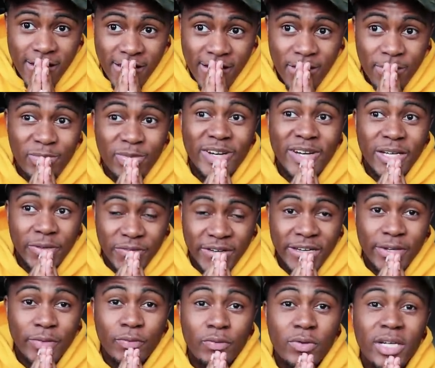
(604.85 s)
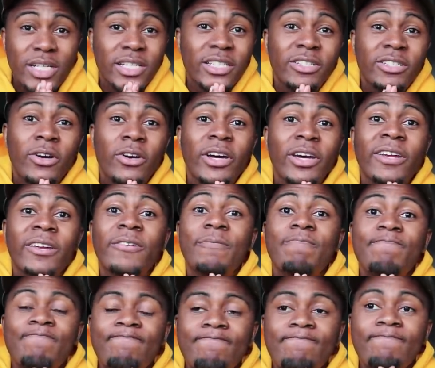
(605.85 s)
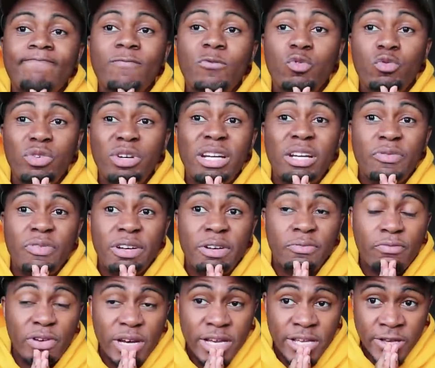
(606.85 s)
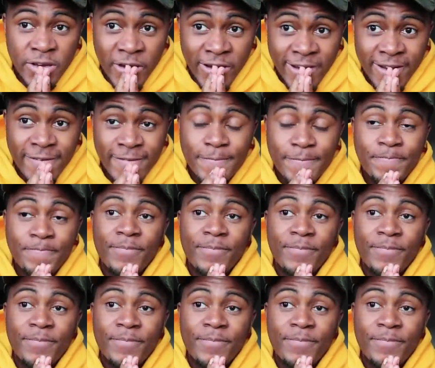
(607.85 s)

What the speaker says: I'm really, really, really gutted. Really, really, really gutted.